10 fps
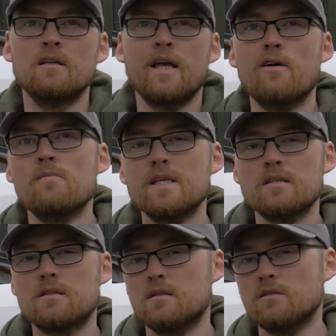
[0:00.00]

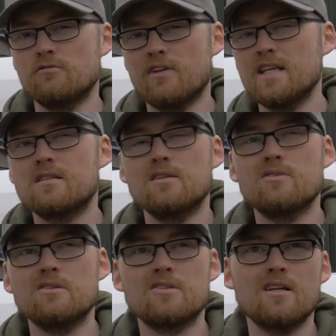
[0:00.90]
helmets and race
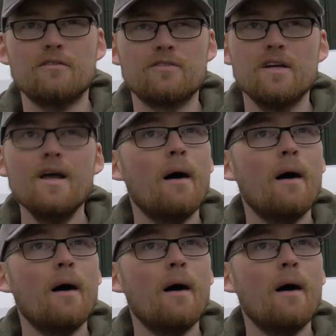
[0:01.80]
suits and stuff.